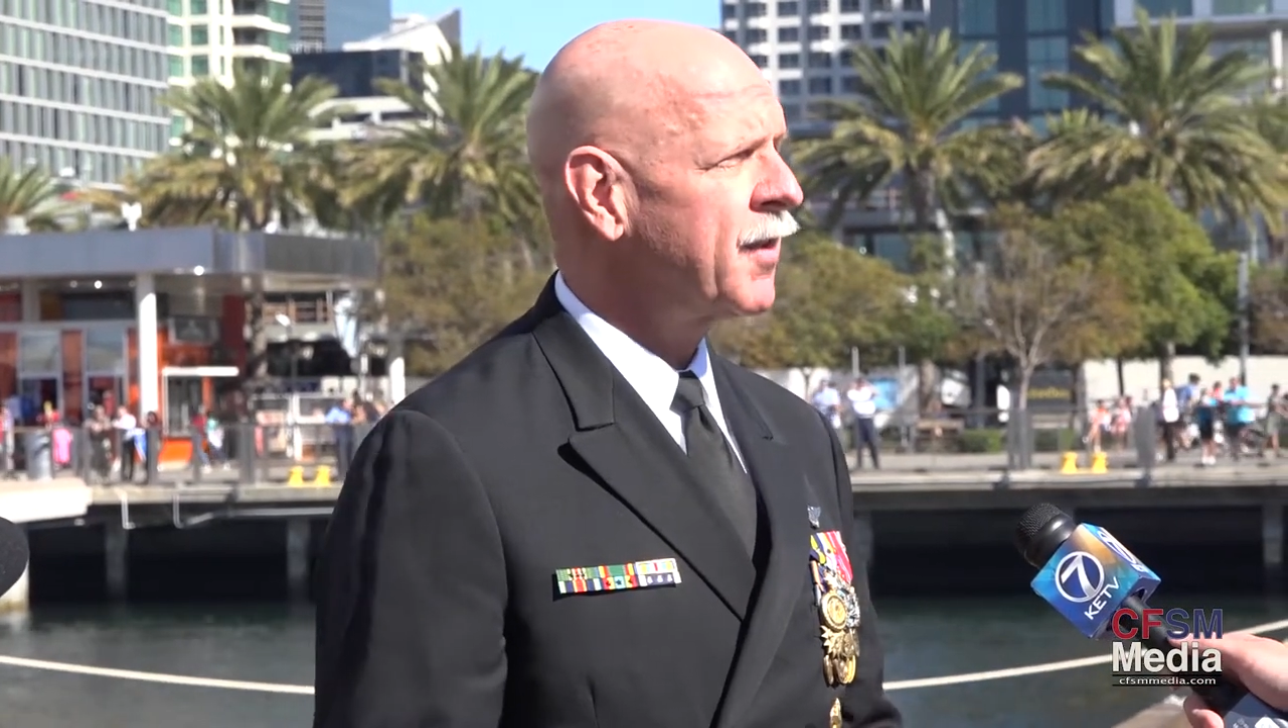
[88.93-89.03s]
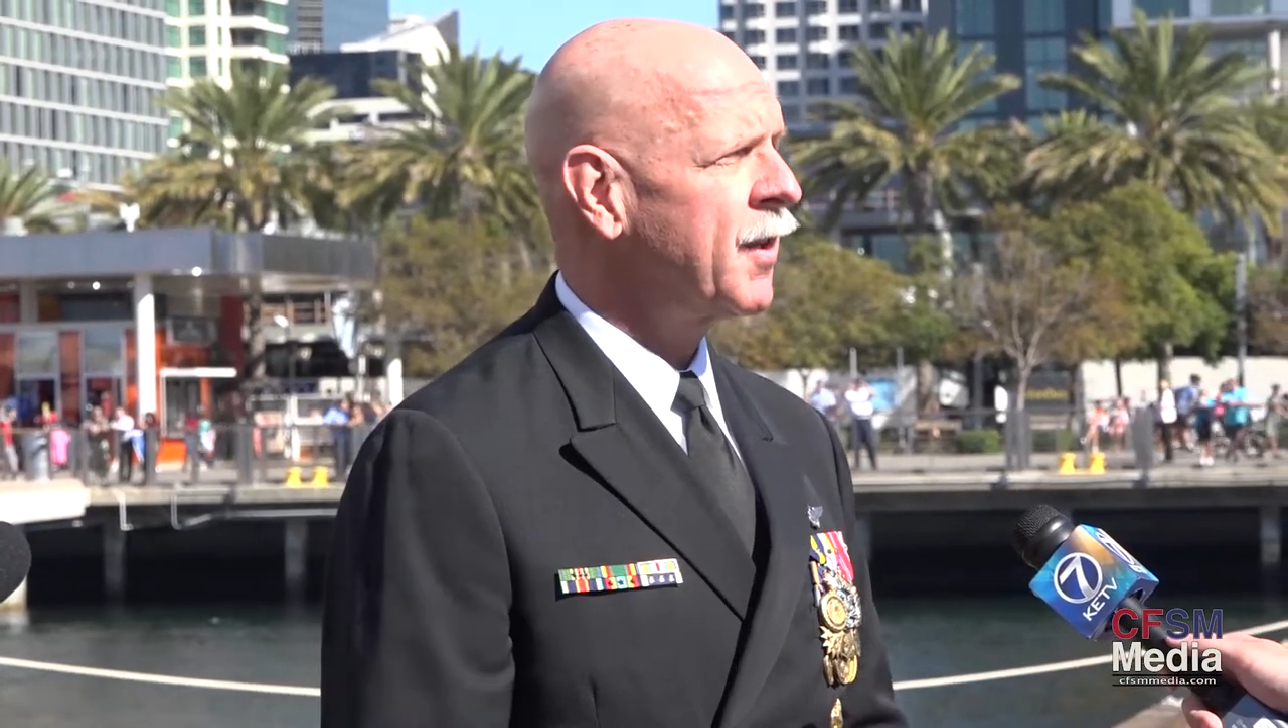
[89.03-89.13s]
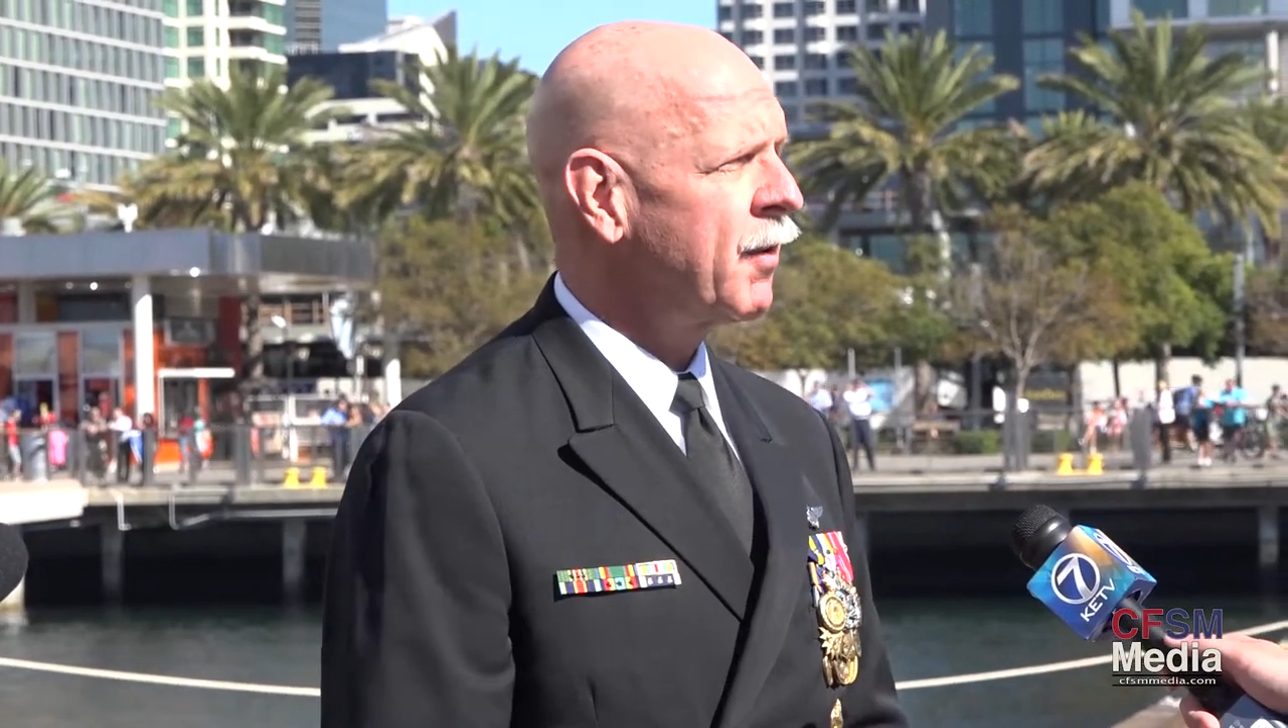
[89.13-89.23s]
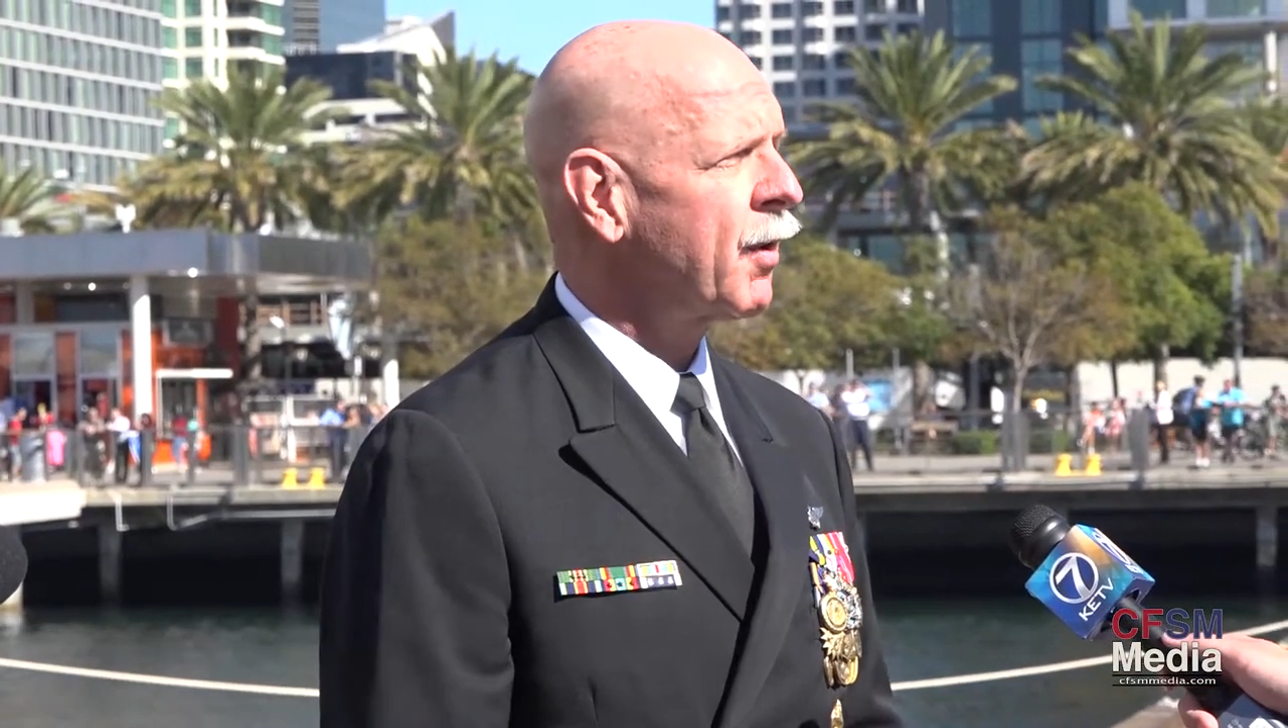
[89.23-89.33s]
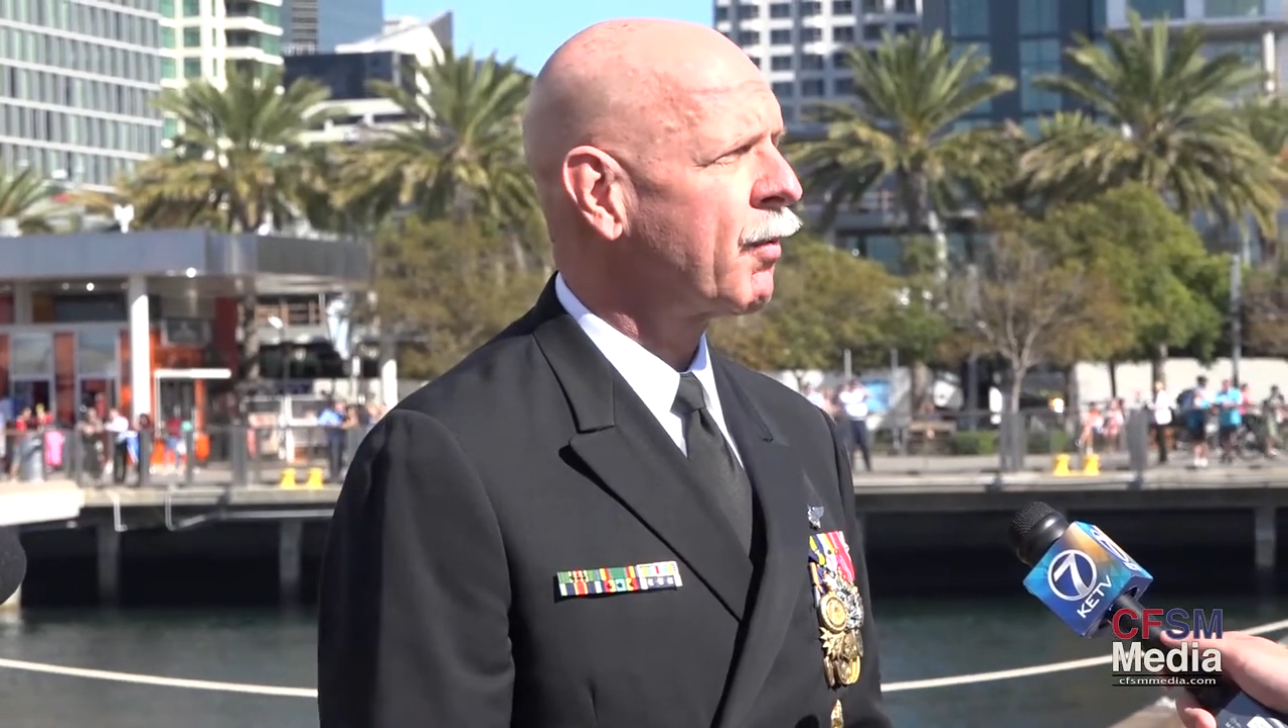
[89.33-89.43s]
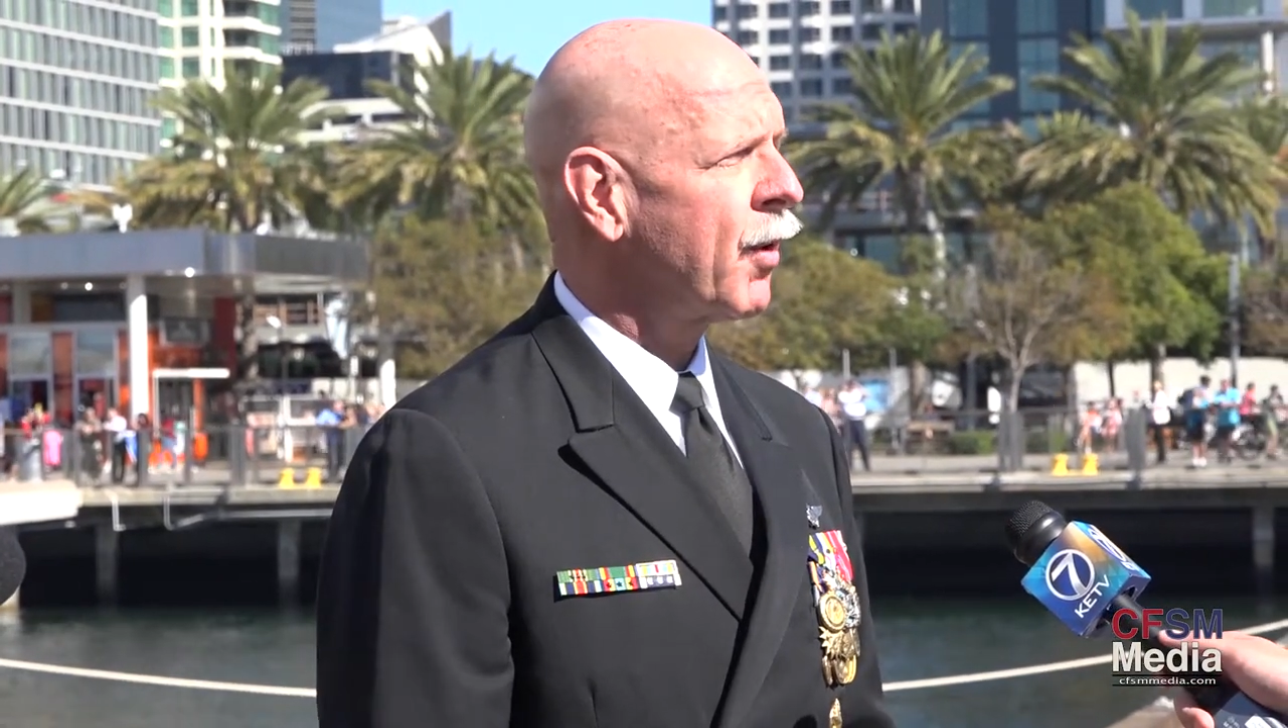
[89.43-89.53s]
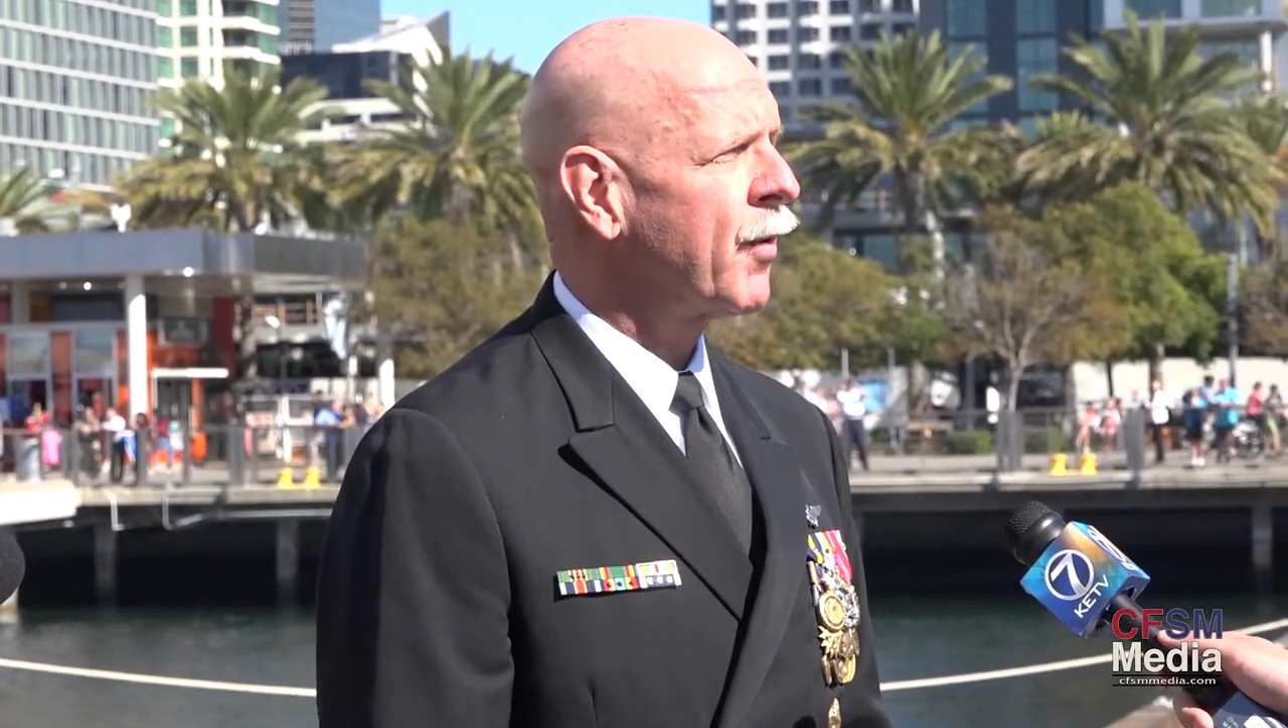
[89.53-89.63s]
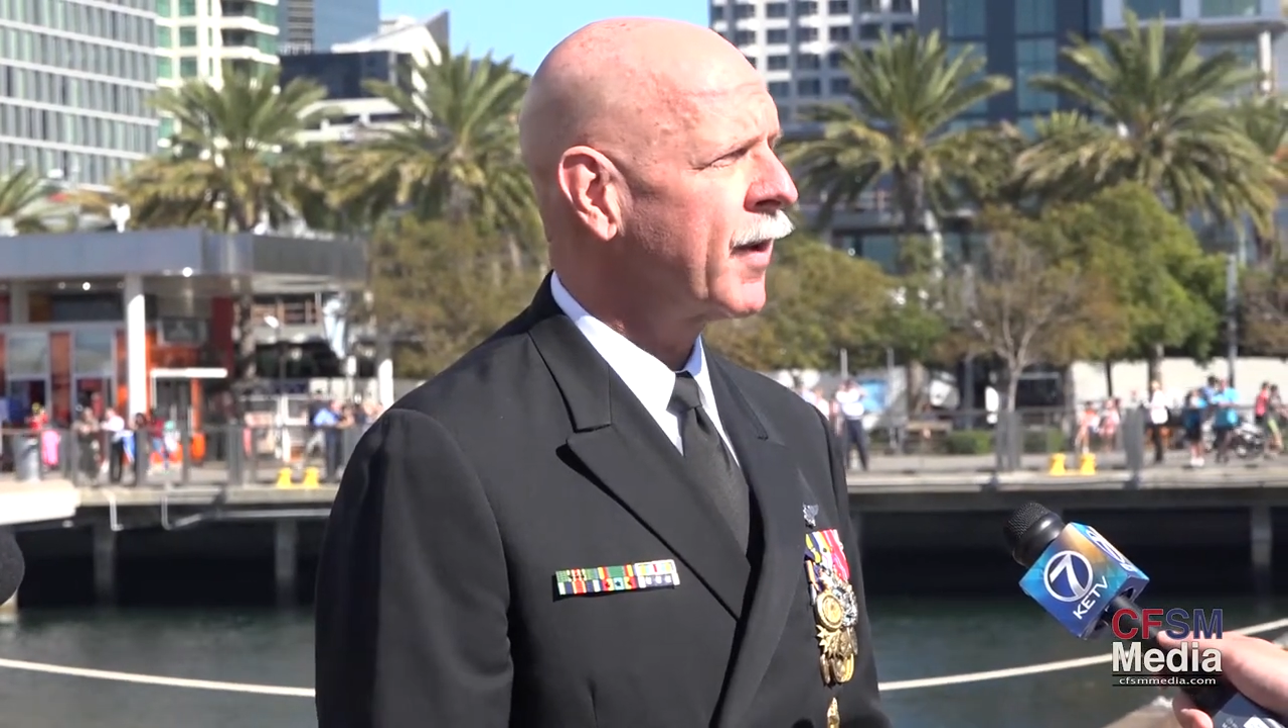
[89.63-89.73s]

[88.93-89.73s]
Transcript: continue to grow